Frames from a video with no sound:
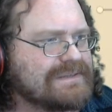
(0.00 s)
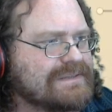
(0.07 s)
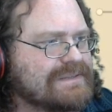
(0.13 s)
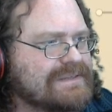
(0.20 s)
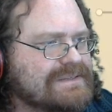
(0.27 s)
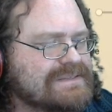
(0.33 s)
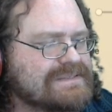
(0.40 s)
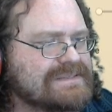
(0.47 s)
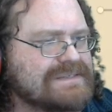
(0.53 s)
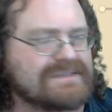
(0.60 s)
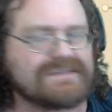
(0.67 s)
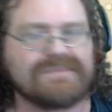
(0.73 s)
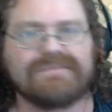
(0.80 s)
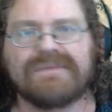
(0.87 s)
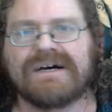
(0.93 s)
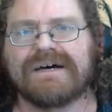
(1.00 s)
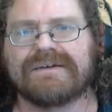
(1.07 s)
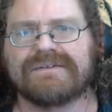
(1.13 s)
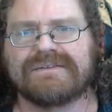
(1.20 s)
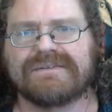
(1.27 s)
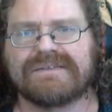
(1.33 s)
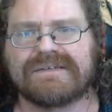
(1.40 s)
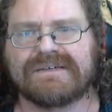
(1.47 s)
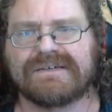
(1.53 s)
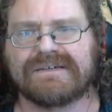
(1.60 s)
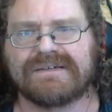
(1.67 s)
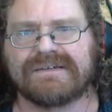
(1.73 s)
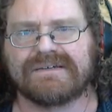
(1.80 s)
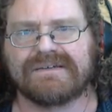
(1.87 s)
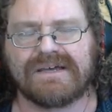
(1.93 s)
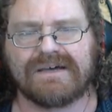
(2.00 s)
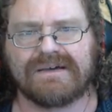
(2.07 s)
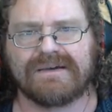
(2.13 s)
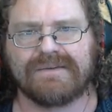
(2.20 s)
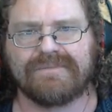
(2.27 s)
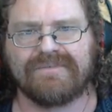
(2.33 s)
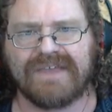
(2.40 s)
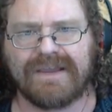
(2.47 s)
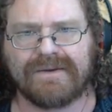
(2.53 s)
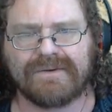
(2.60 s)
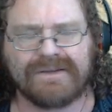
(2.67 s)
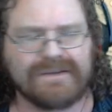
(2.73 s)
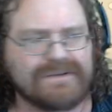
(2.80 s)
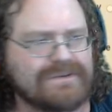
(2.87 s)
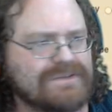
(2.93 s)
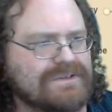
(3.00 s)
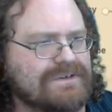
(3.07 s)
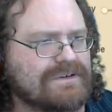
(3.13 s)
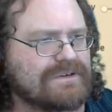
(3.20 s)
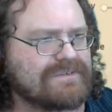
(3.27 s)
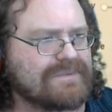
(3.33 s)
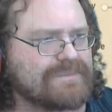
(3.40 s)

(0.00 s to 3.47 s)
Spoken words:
let's see, to model the area under the curve, I'm